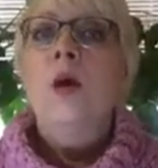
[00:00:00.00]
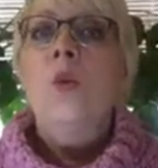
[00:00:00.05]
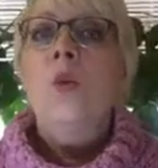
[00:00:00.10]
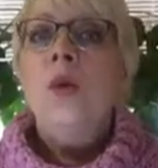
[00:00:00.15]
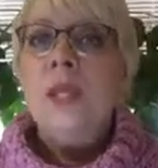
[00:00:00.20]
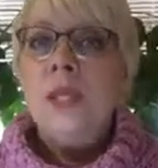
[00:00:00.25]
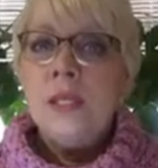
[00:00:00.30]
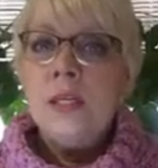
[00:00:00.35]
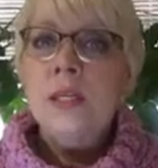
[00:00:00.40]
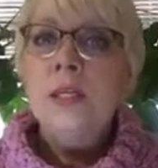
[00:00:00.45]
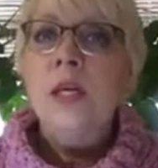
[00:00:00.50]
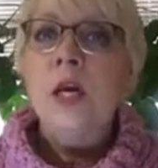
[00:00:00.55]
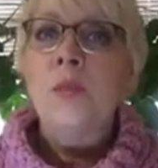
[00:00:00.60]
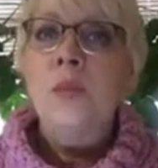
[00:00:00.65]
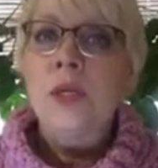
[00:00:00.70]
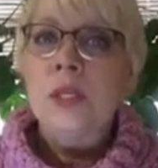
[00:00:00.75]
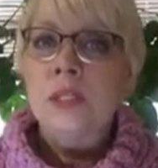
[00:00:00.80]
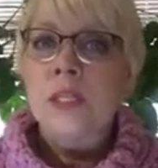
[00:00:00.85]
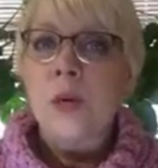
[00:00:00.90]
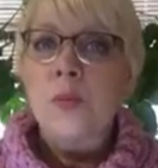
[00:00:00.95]
Well, they did
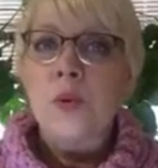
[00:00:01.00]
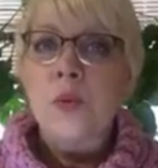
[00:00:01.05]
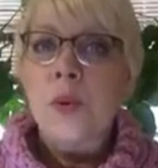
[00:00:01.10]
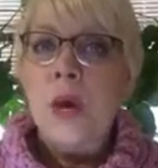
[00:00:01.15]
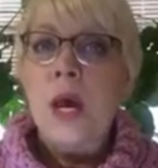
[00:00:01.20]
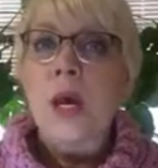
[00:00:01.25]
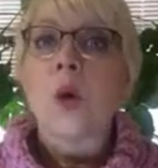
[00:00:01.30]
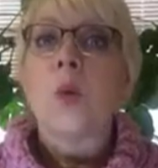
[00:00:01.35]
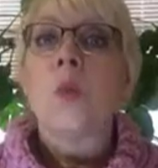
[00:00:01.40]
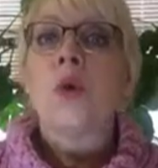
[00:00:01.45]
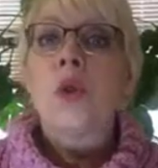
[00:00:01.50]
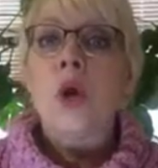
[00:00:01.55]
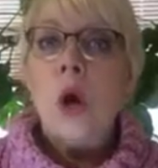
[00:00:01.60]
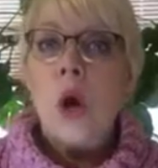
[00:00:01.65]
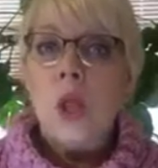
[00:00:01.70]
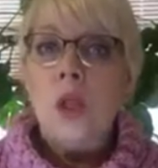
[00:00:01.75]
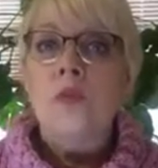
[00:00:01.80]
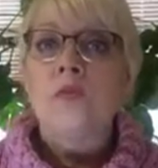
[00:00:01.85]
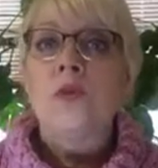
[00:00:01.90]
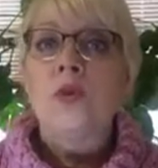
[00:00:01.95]
come in a separate pack with
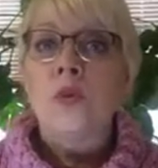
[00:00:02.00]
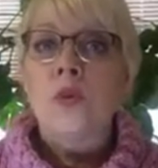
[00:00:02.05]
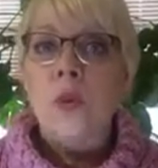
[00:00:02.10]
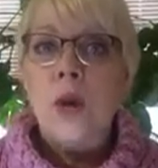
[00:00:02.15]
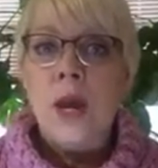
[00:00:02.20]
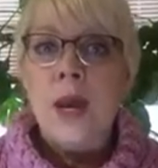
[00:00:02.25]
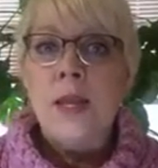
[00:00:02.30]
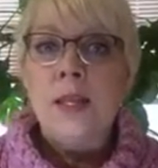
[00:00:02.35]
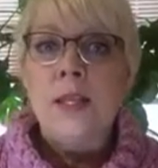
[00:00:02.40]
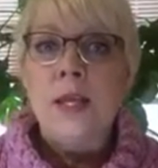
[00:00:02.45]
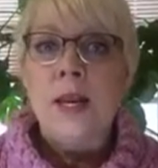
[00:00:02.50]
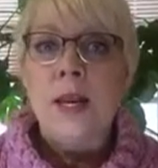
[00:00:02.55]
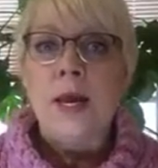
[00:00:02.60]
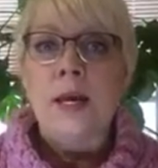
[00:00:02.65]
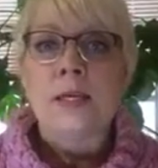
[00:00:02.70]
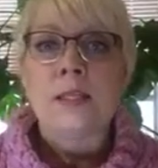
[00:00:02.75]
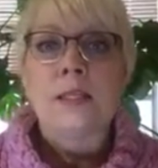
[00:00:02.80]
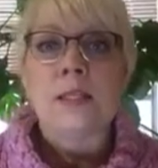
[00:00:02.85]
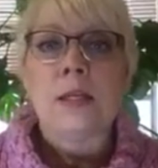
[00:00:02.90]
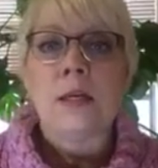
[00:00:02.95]
all of the red that
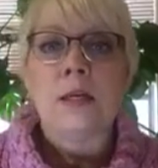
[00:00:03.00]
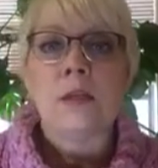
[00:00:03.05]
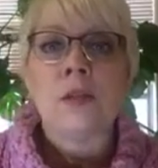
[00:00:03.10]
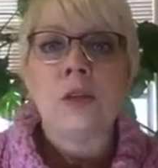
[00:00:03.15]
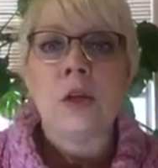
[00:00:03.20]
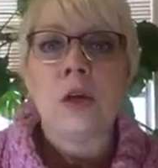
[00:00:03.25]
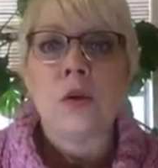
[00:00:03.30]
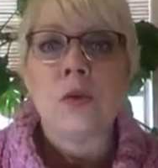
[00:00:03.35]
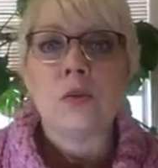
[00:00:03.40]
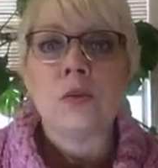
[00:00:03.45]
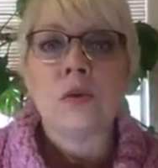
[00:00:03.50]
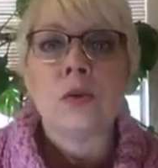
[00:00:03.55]
I did too,